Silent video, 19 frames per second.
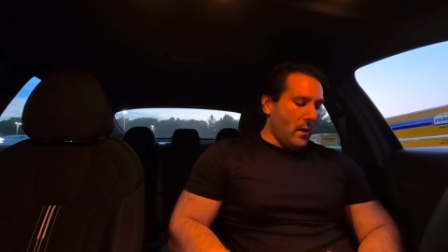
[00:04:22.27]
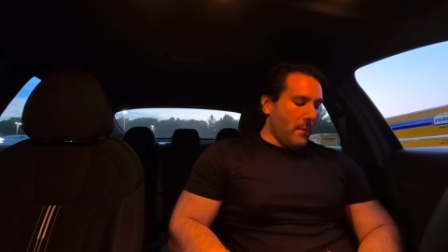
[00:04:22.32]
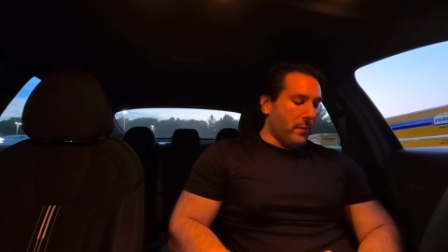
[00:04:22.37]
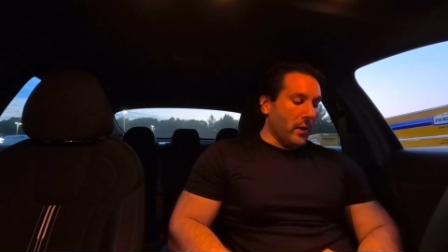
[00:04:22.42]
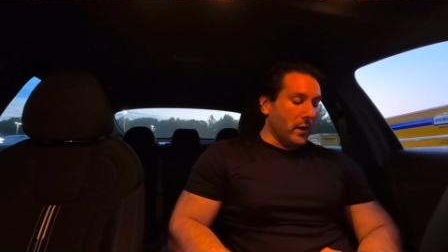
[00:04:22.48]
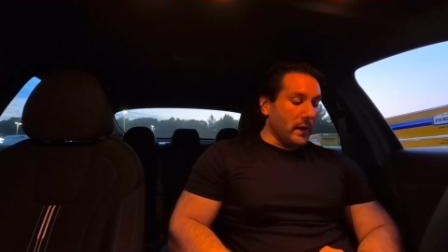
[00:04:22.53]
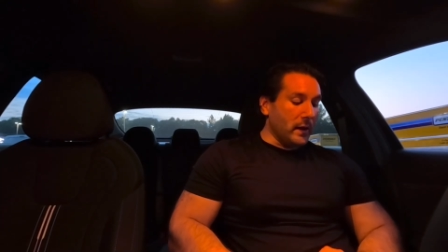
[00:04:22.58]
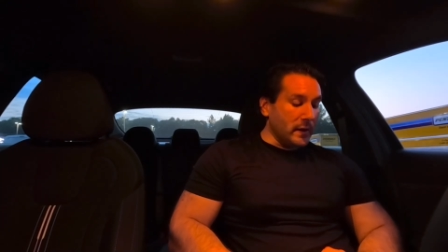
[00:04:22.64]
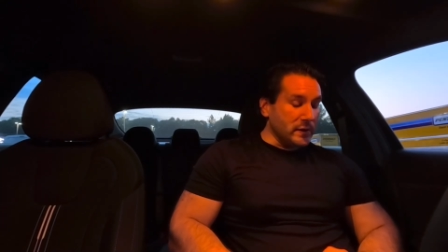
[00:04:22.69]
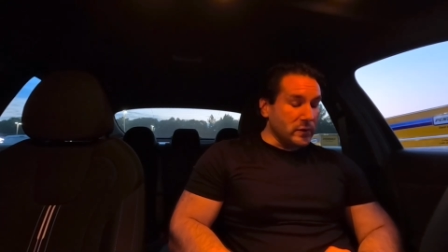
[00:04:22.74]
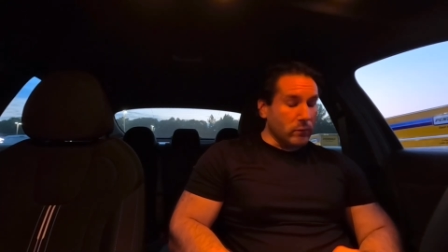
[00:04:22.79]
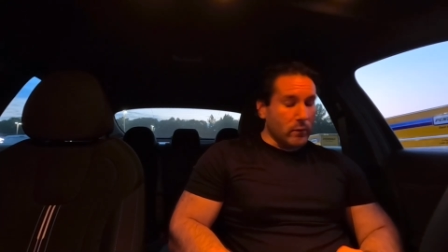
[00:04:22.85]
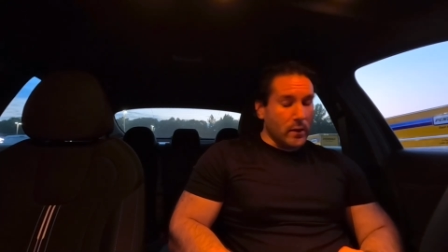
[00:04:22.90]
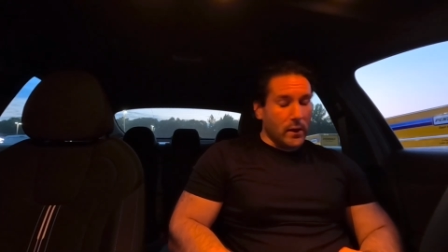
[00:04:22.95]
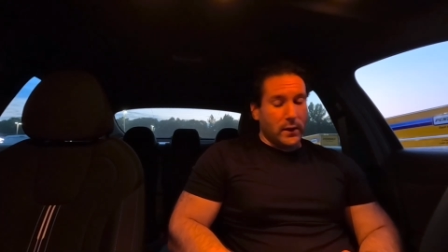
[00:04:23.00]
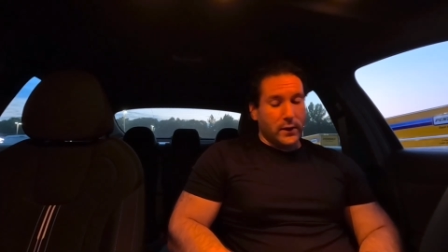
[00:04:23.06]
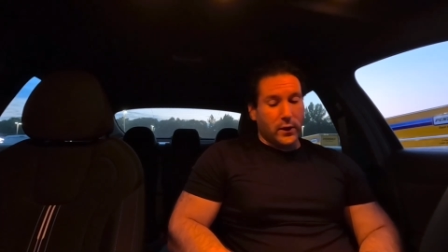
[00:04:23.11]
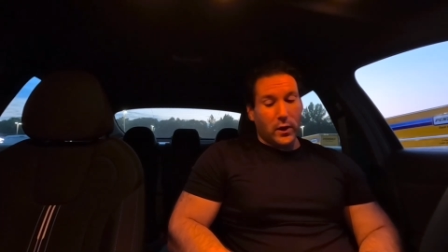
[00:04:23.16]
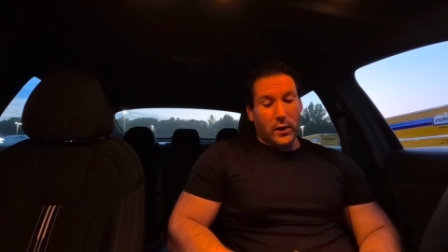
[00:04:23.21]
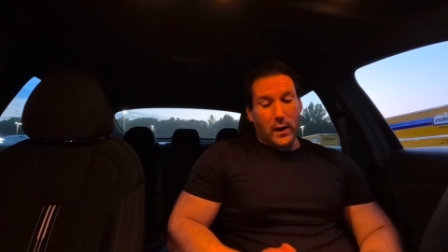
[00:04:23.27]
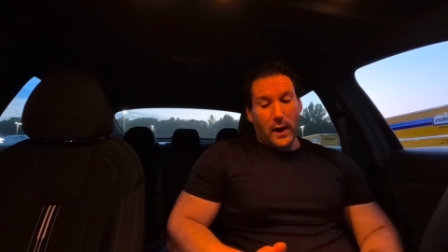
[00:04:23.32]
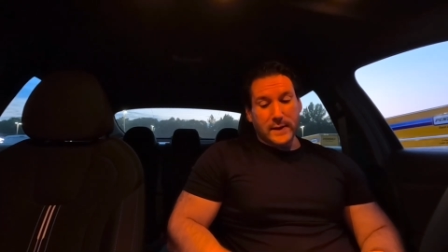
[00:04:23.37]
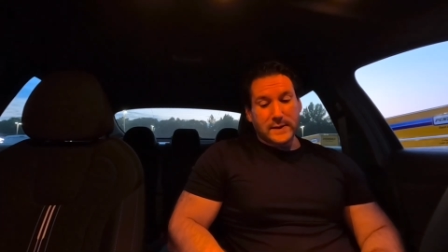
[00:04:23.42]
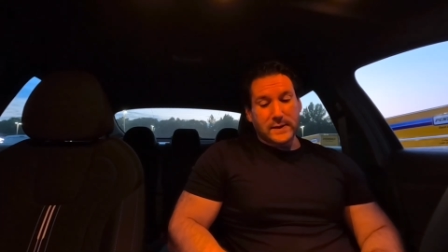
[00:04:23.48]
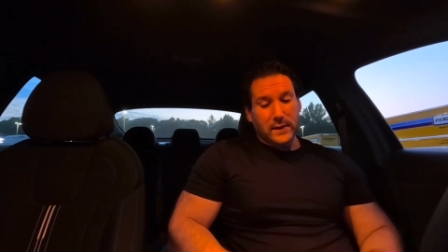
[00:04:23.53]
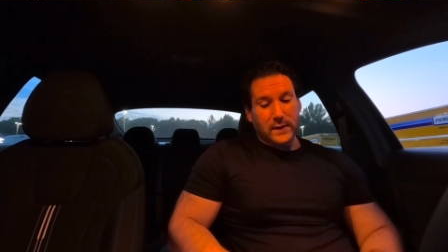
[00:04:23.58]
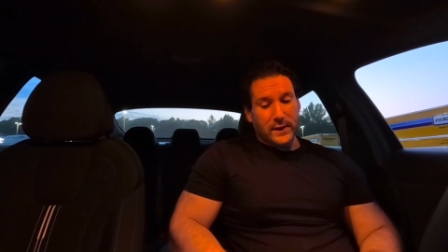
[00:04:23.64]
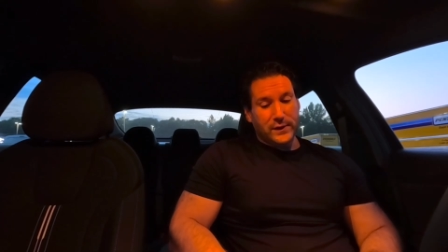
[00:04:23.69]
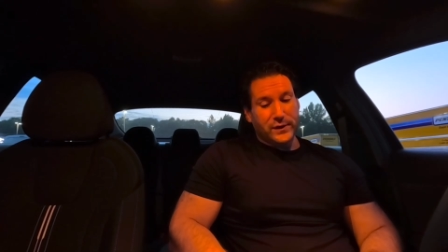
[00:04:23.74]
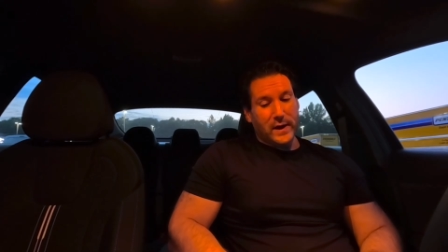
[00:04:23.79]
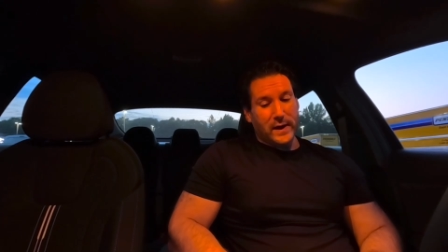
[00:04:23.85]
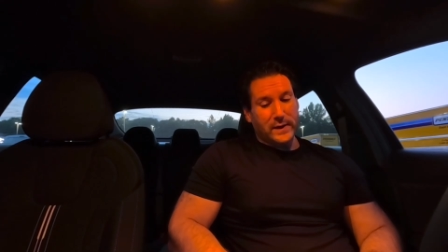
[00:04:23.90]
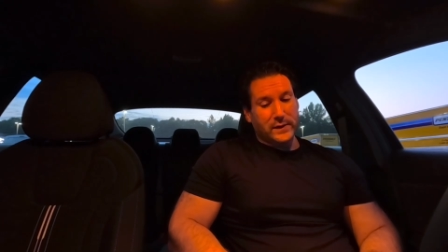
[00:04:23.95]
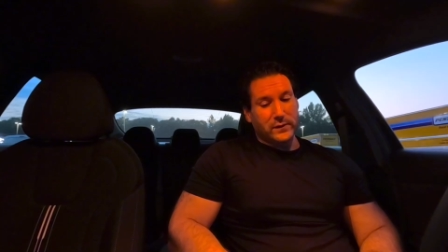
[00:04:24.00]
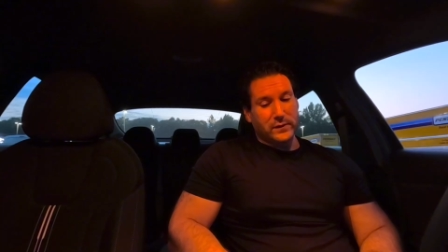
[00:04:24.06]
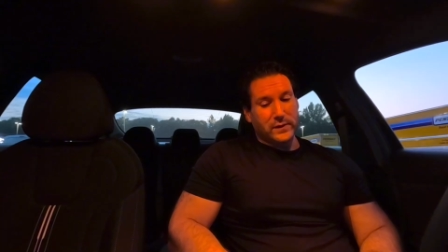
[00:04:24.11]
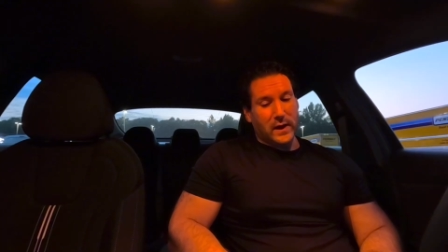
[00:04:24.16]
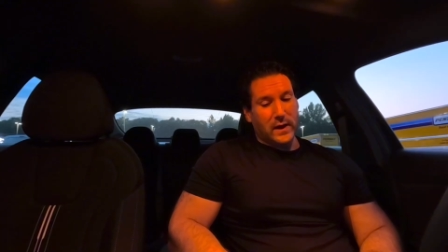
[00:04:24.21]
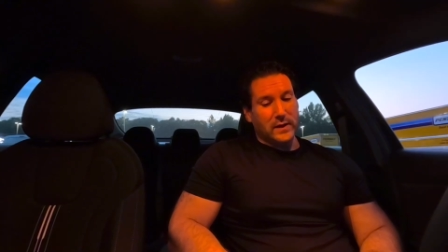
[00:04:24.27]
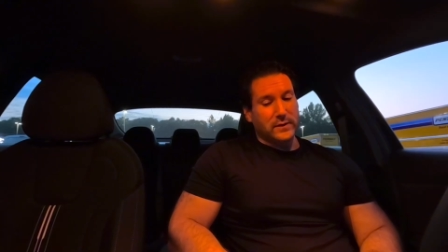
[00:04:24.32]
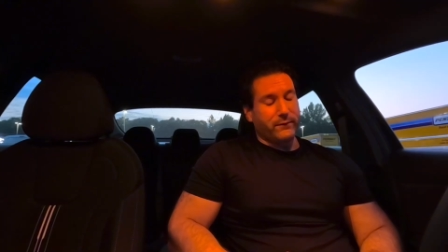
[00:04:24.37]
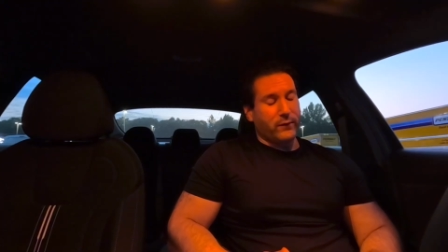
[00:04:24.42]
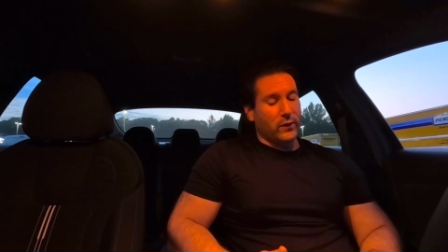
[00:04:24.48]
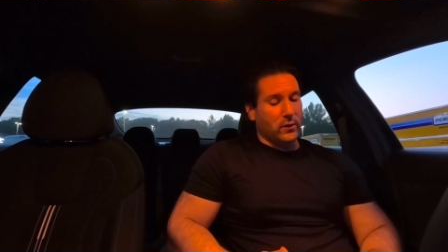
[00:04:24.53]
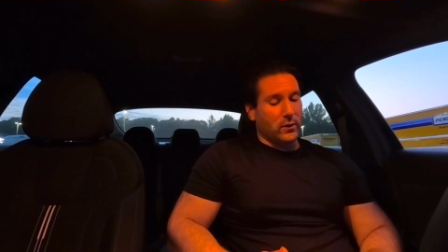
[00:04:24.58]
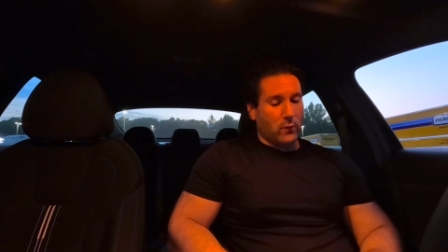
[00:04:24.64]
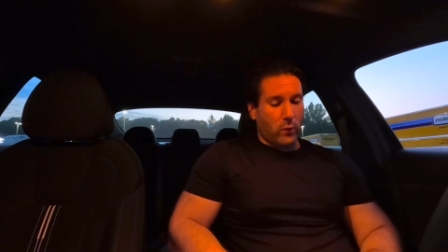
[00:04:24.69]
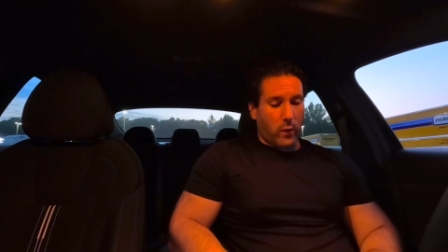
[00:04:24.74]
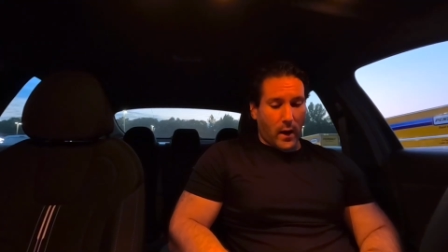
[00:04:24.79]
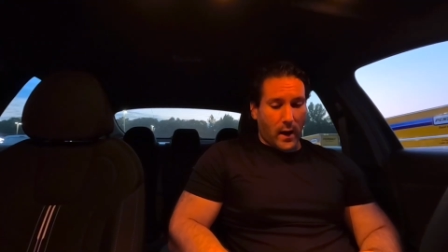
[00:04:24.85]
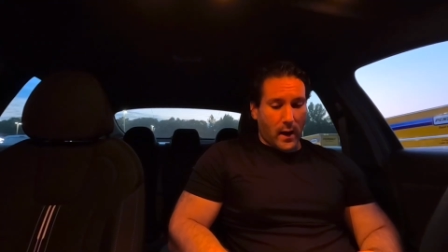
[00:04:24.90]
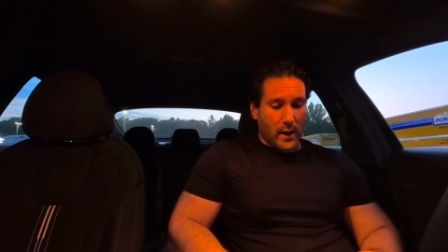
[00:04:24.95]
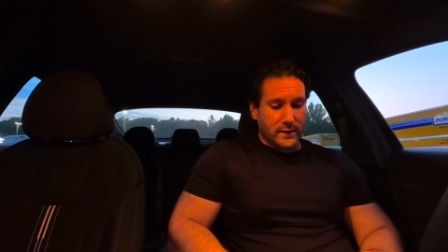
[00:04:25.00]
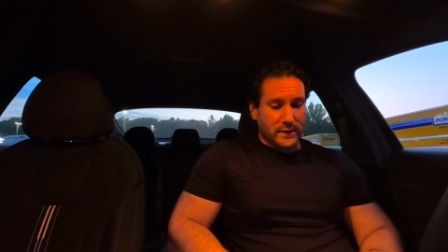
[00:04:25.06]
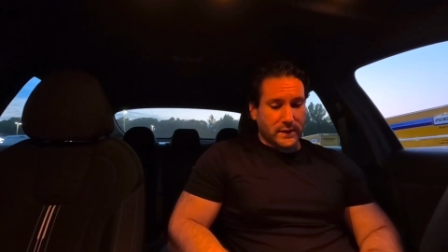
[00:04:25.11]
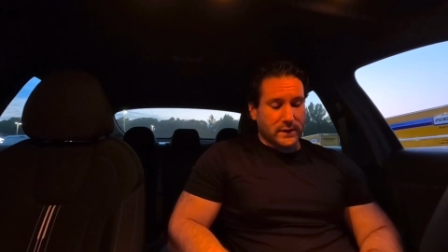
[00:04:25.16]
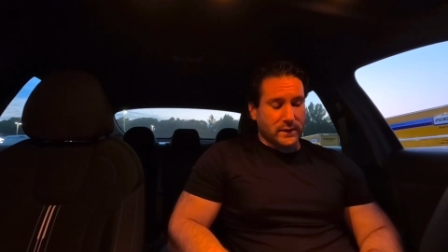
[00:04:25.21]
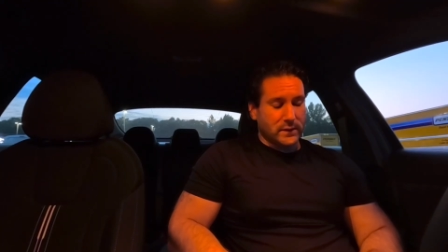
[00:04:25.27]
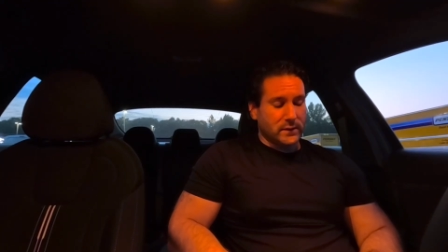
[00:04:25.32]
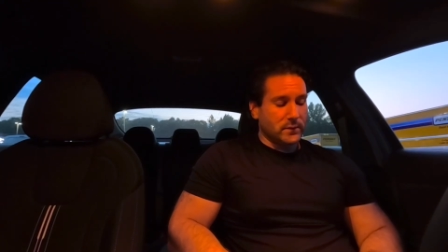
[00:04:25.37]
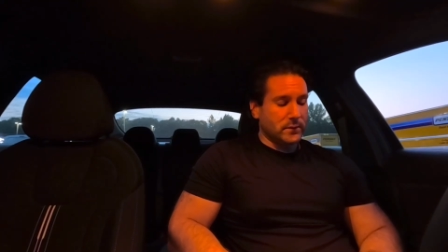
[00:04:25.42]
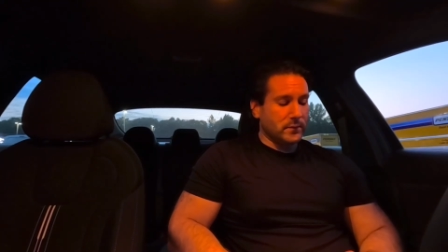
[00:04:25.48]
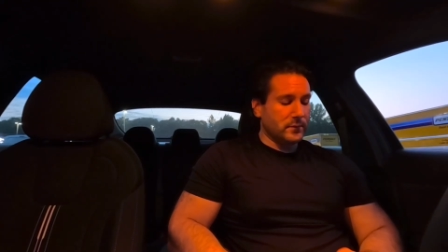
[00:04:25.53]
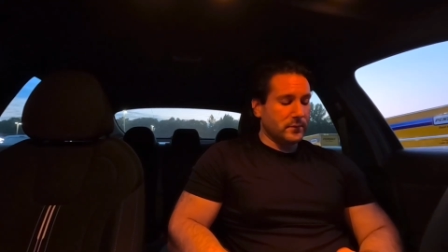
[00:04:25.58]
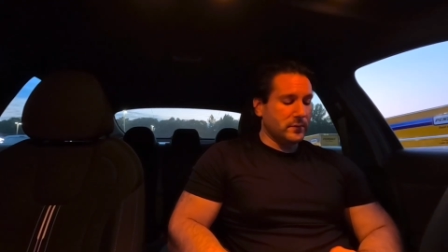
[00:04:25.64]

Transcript: But it is a really good isolation exercise for your quads.